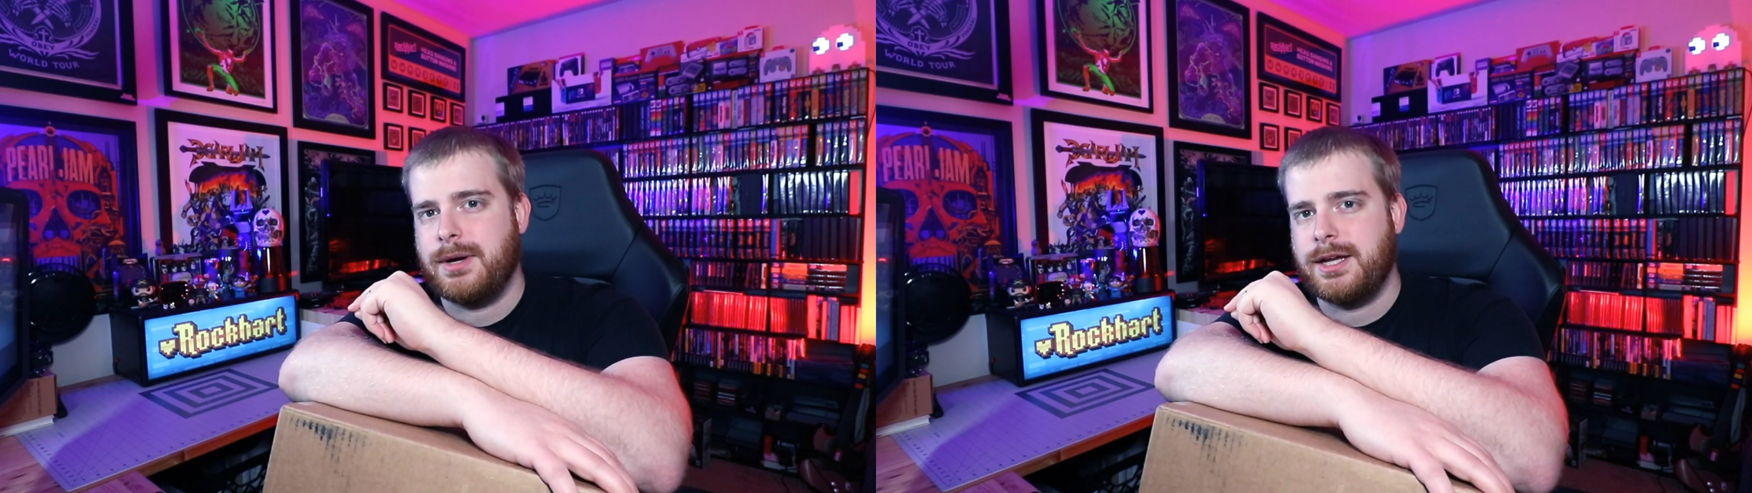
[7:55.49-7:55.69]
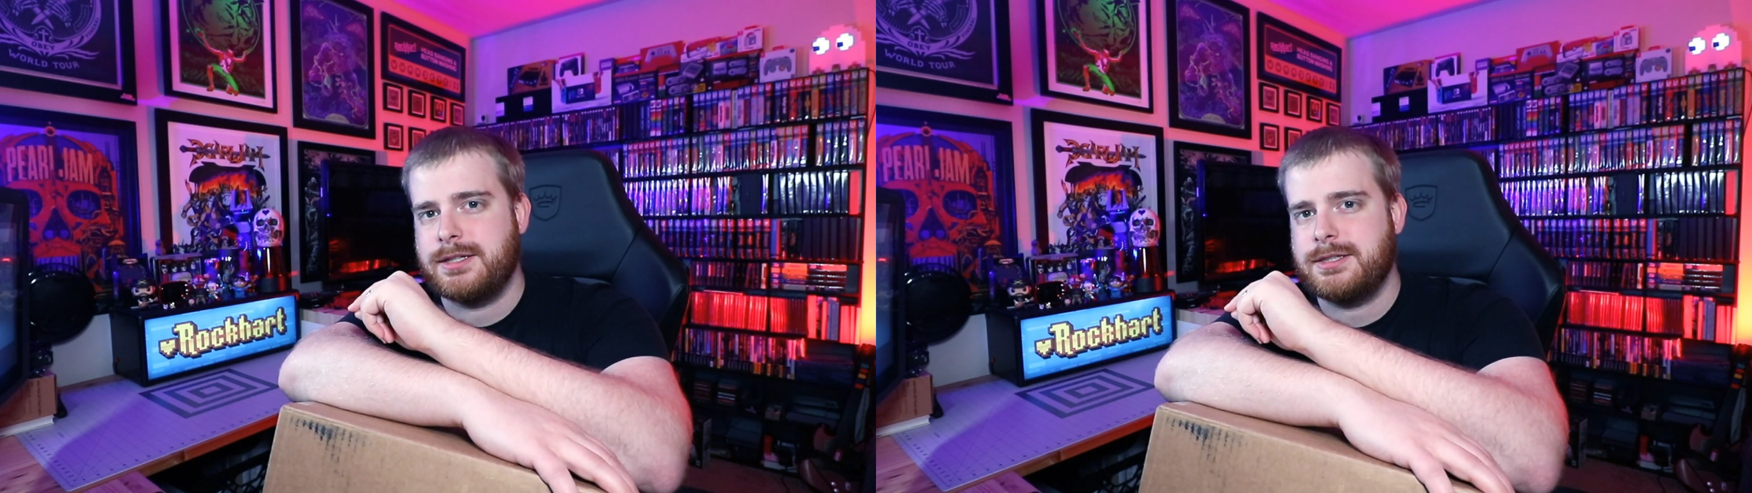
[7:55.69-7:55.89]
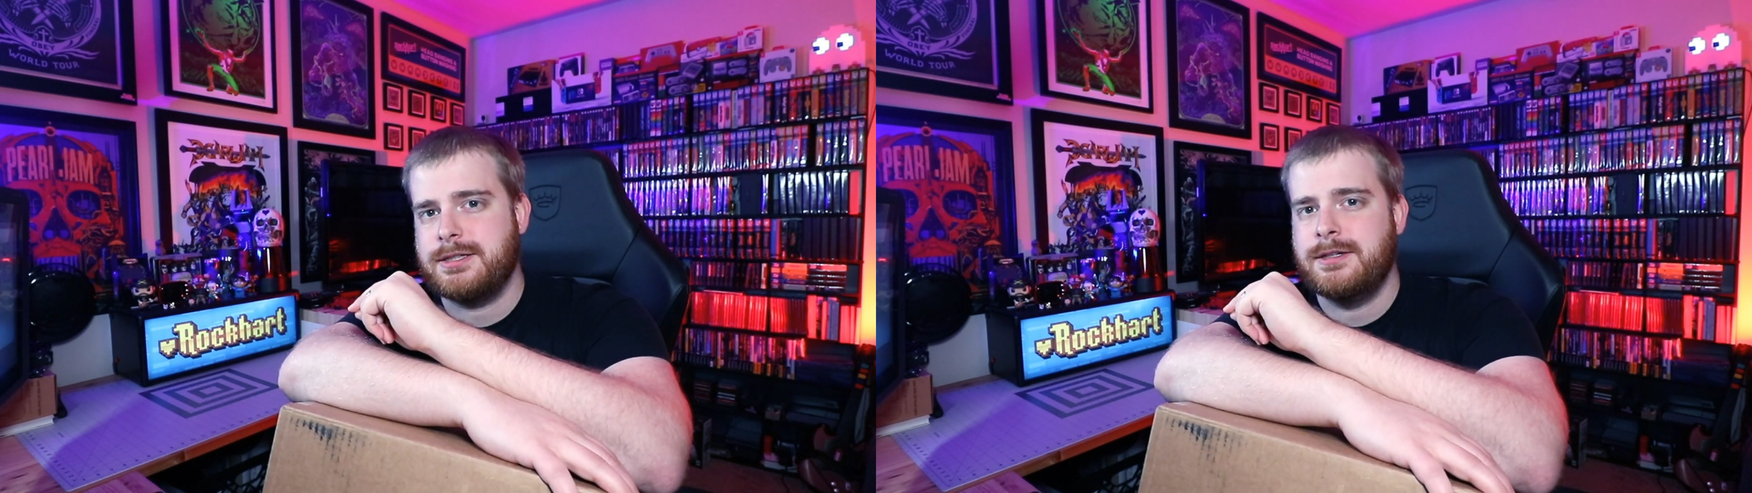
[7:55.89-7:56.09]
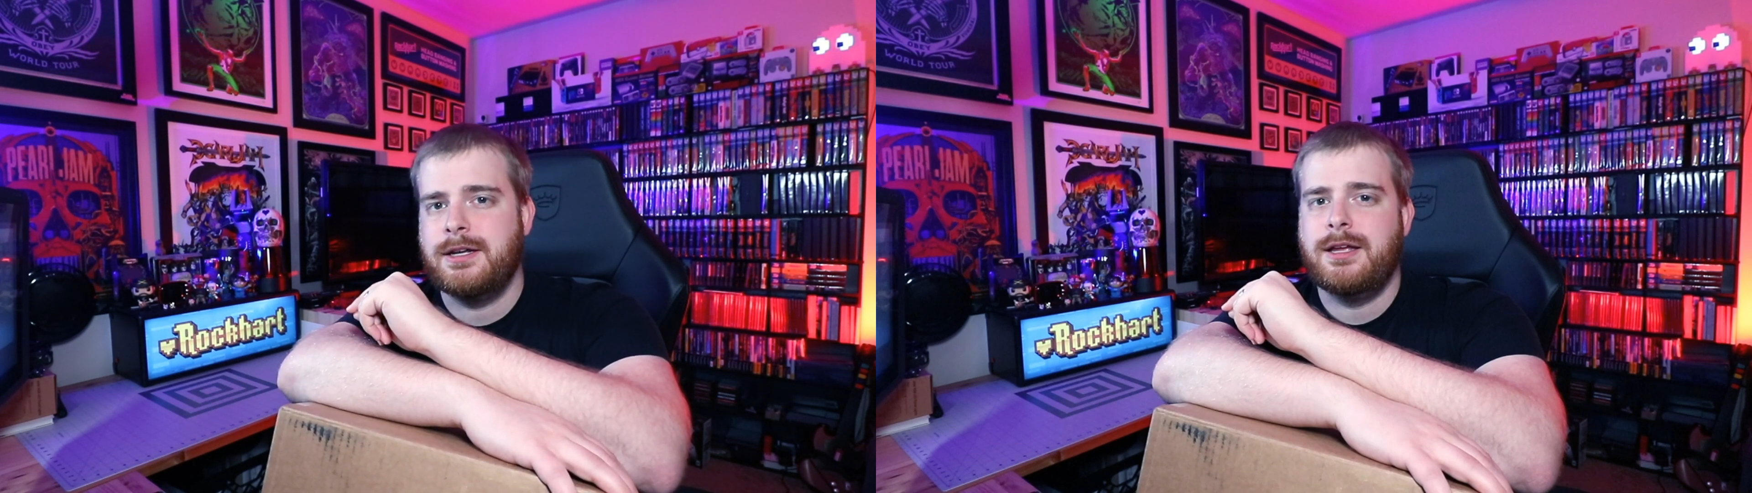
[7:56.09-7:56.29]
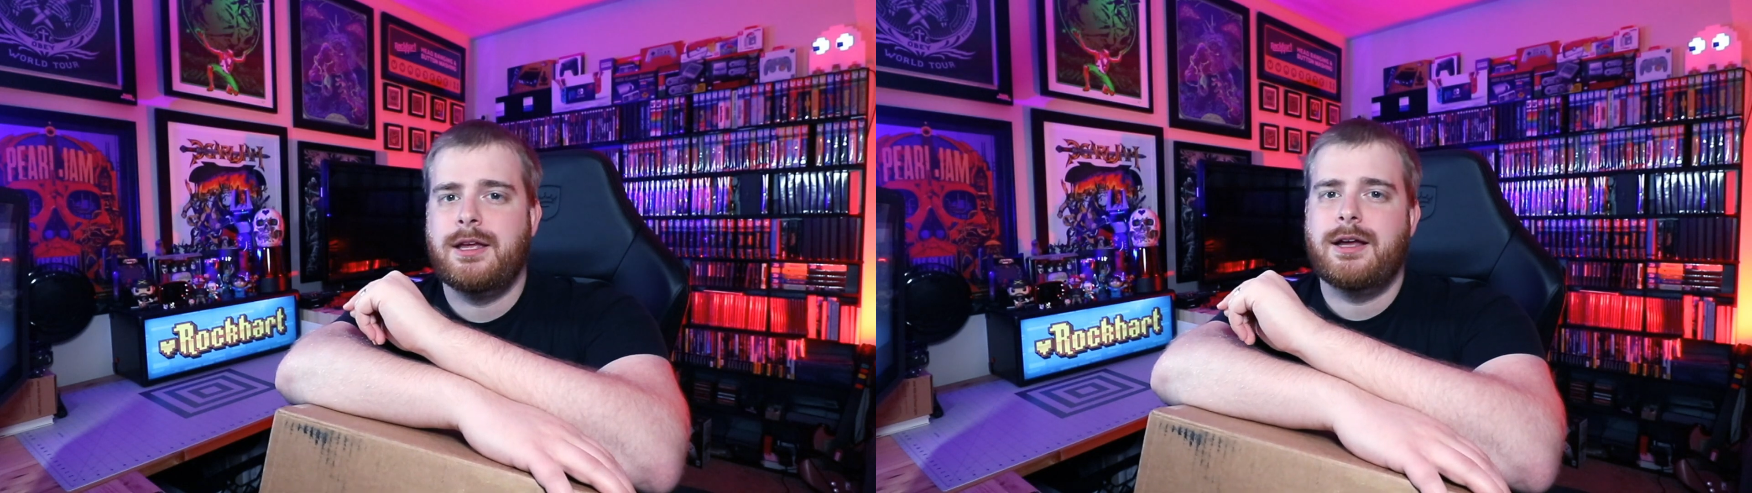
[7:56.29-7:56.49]
mics.
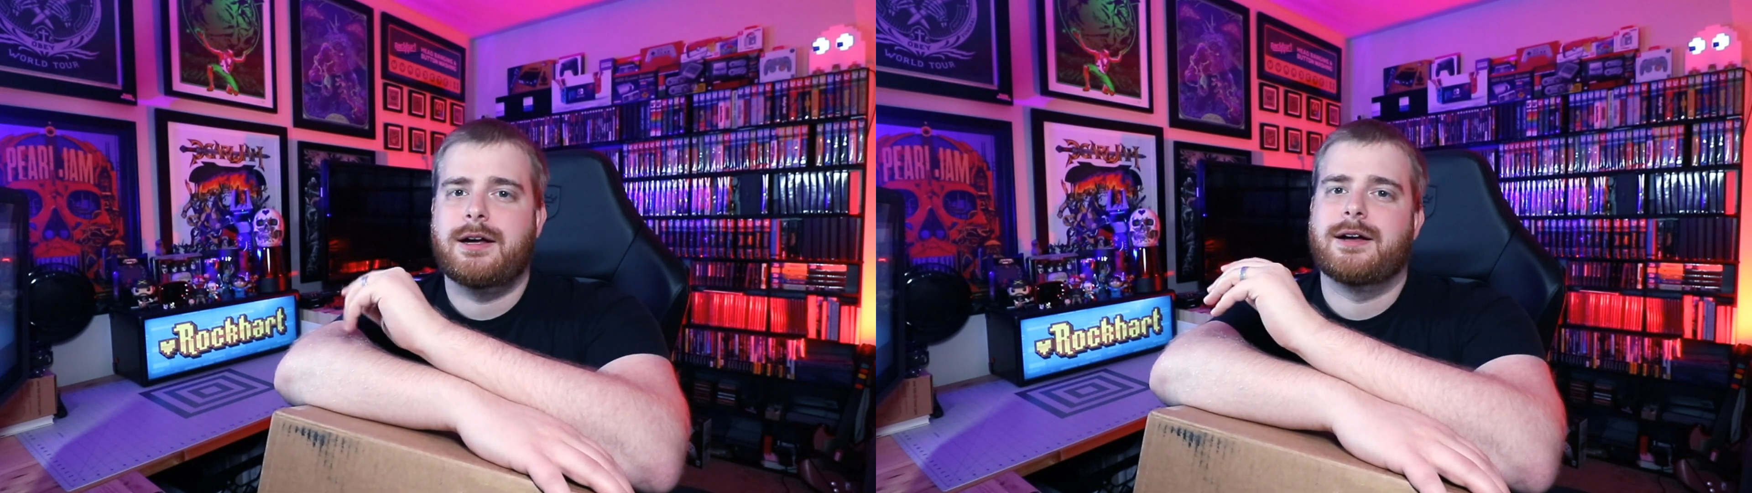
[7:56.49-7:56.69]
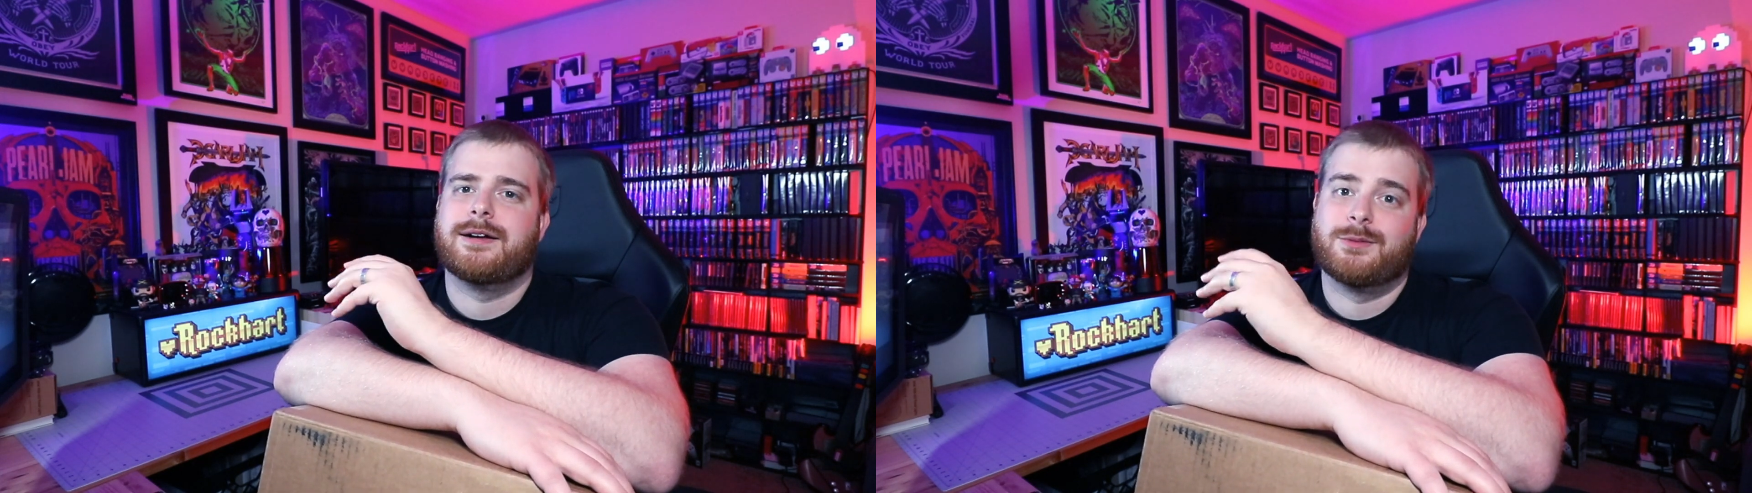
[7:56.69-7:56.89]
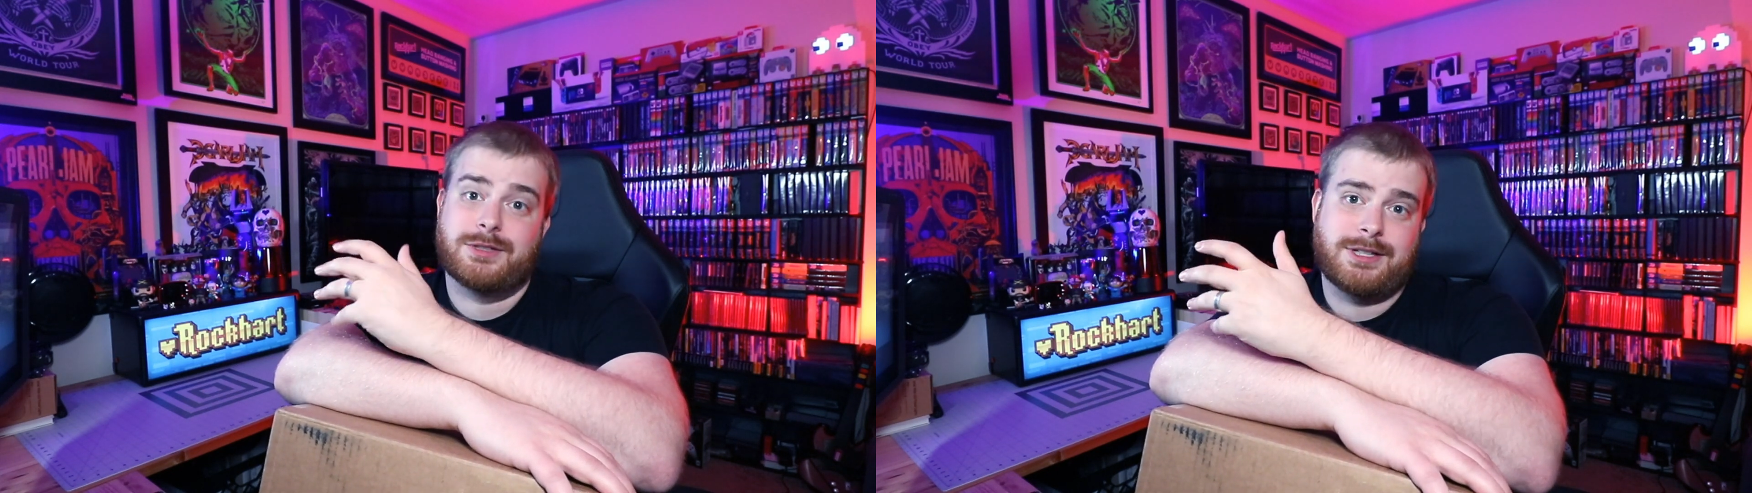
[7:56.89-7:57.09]
We'll